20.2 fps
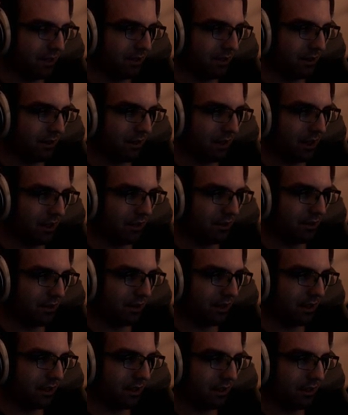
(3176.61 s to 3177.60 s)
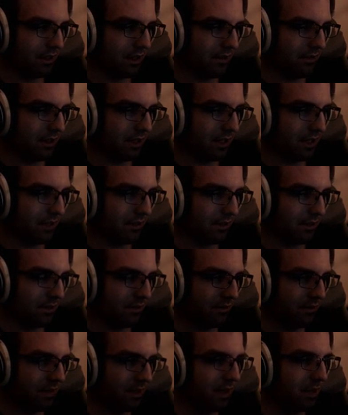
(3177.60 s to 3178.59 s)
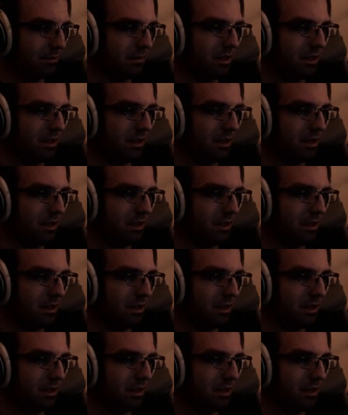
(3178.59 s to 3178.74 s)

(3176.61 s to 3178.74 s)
degree and shit. I didn't have an assload of lab